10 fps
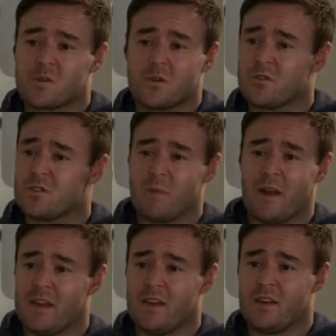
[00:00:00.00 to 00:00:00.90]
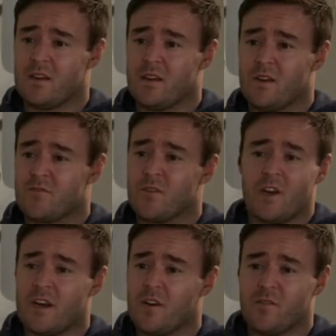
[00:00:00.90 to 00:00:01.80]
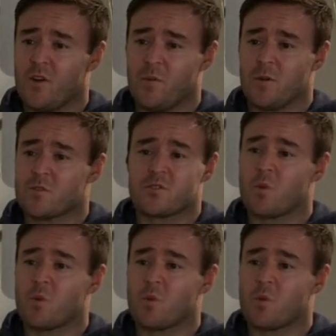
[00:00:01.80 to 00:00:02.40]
good spelling, fronted adverbials, the